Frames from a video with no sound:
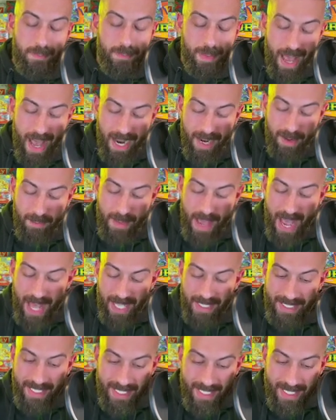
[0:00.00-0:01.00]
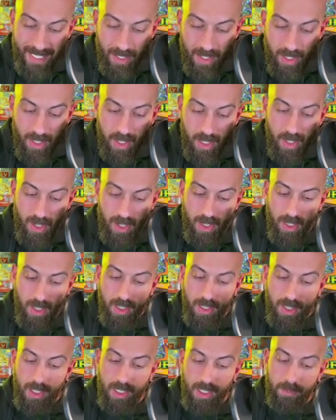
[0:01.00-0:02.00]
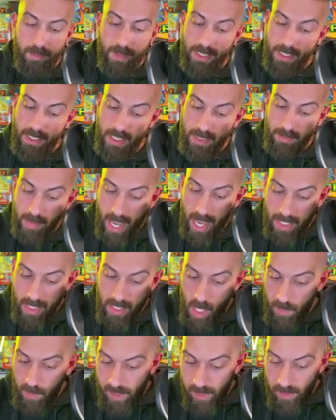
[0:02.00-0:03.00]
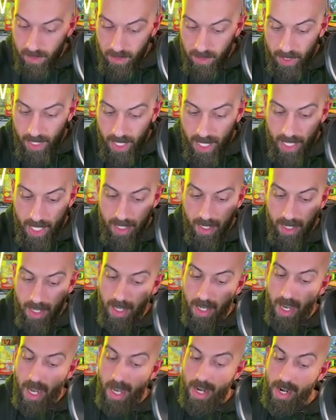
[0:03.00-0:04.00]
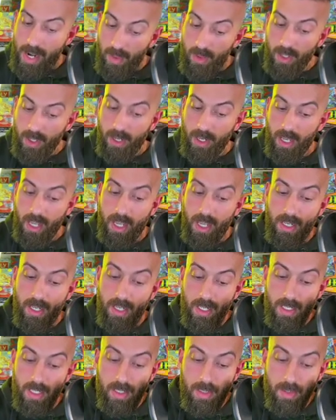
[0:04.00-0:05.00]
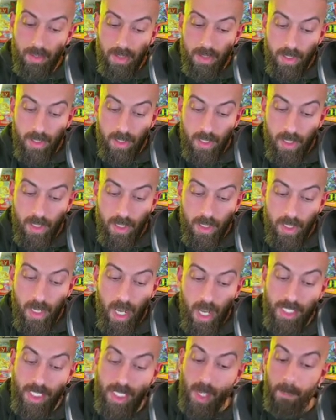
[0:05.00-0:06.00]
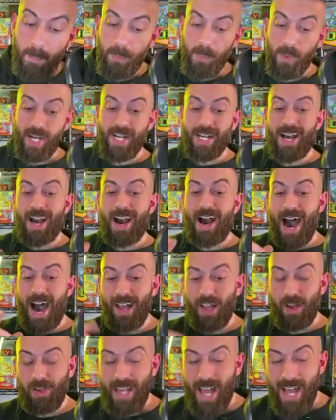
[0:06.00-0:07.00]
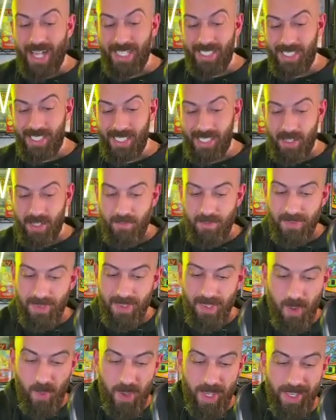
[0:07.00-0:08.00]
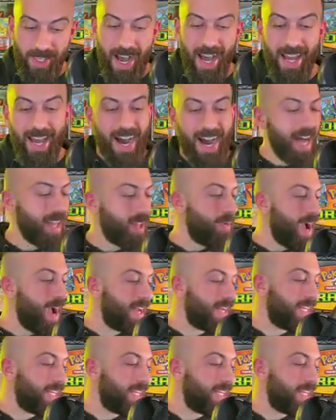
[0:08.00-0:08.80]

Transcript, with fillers: pack magic. Misty's magic up. Another good hit. Another good hit. Uh, a Sabrina Holo, yes! We got a Holo out of